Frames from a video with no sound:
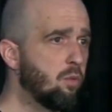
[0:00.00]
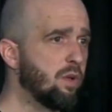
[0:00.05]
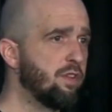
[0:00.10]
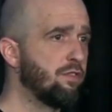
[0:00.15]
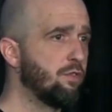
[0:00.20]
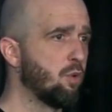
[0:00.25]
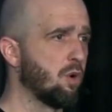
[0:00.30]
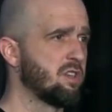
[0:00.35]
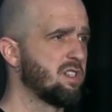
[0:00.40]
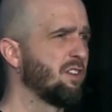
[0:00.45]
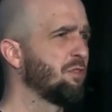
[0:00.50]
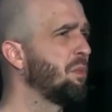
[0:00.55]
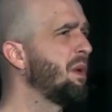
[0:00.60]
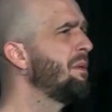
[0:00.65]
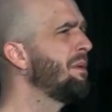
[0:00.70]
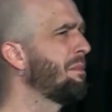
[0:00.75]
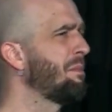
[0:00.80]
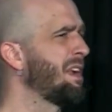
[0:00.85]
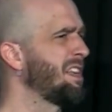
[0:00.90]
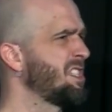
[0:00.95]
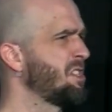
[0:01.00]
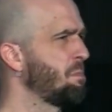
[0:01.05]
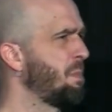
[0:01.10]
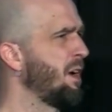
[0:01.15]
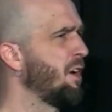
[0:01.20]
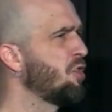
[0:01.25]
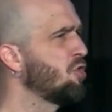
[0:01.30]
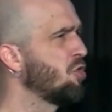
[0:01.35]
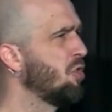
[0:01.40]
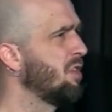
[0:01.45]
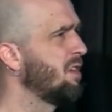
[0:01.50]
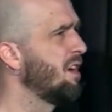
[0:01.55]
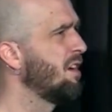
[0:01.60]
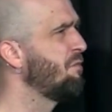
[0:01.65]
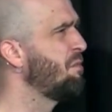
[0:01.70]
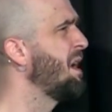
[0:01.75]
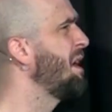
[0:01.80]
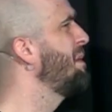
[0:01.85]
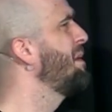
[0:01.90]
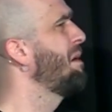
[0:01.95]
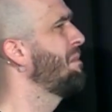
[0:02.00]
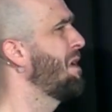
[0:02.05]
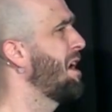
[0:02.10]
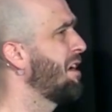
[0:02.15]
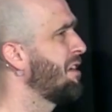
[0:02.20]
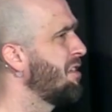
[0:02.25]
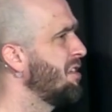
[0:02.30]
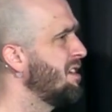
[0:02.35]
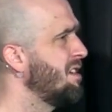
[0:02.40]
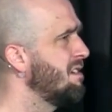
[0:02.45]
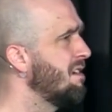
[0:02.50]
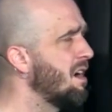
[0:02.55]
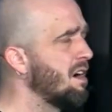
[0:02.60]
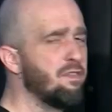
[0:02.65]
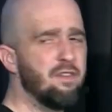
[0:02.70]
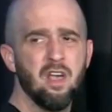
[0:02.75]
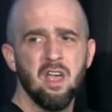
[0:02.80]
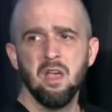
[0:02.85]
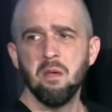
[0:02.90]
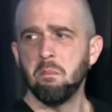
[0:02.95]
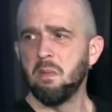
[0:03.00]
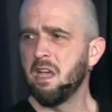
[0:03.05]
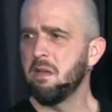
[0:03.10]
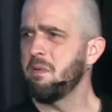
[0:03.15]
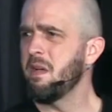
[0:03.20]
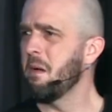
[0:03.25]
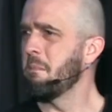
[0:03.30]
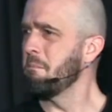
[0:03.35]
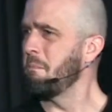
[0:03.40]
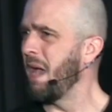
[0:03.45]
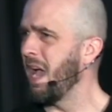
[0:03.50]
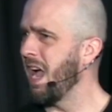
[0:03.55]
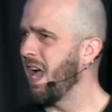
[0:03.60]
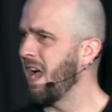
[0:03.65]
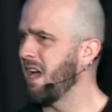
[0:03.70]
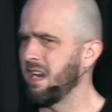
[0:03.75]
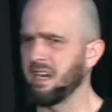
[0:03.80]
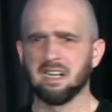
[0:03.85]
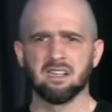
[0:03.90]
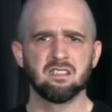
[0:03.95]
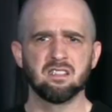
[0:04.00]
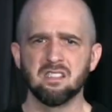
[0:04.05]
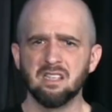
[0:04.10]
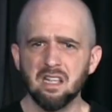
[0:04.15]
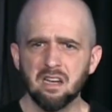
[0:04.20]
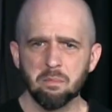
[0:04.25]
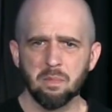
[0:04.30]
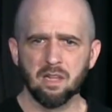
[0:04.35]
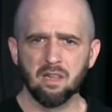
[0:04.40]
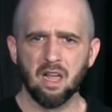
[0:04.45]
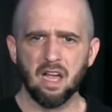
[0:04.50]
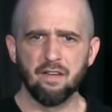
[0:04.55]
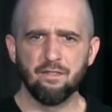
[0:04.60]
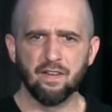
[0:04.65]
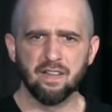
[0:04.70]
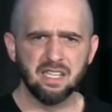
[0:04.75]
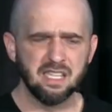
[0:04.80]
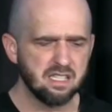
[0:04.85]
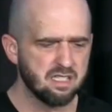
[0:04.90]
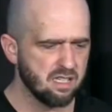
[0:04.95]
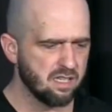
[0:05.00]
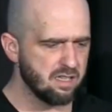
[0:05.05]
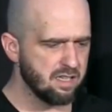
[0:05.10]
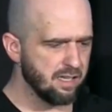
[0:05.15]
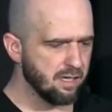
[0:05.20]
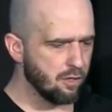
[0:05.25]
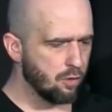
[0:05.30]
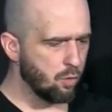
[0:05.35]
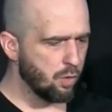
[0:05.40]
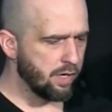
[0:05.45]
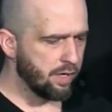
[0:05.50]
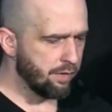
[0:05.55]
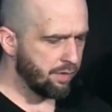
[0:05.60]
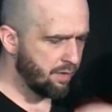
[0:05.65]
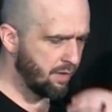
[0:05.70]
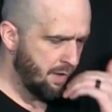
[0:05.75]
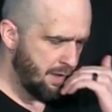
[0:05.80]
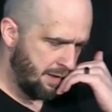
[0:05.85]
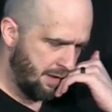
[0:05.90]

We view ourselves, maybe I'm not spiritual enough, maybe I'm not good enough, maybe I'm bad, I got sin in my life I need to deal with.